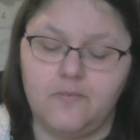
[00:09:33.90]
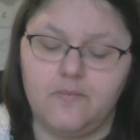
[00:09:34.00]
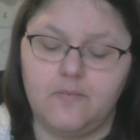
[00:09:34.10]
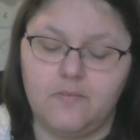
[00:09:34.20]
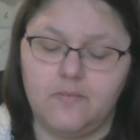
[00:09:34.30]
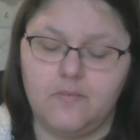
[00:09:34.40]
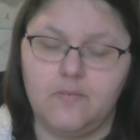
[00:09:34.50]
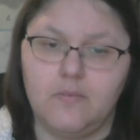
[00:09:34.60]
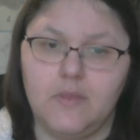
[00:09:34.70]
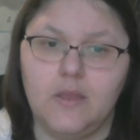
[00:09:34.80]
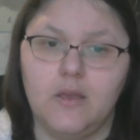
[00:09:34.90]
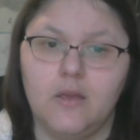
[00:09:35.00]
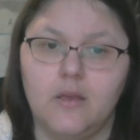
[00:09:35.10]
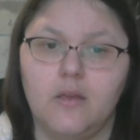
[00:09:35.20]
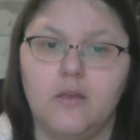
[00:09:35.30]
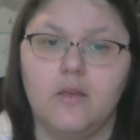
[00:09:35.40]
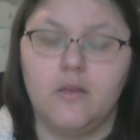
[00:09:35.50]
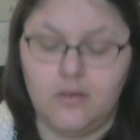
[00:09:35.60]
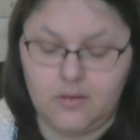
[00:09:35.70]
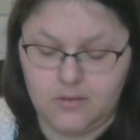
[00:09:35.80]

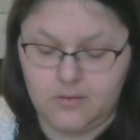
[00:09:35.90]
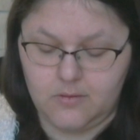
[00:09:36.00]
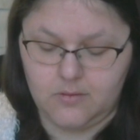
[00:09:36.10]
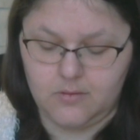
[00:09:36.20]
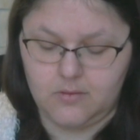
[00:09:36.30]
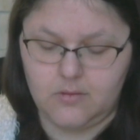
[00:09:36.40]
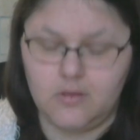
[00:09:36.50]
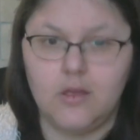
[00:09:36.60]
Nobody speaks.